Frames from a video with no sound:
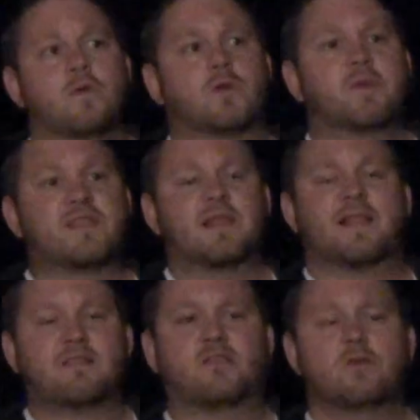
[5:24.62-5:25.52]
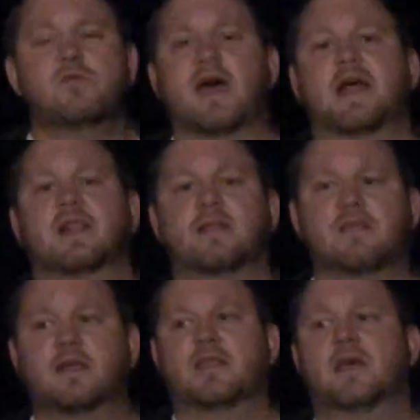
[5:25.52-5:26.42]
we said, let's do that. Let's
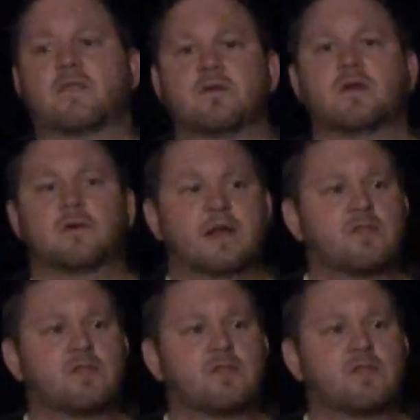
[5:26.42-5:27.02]
get together and do it.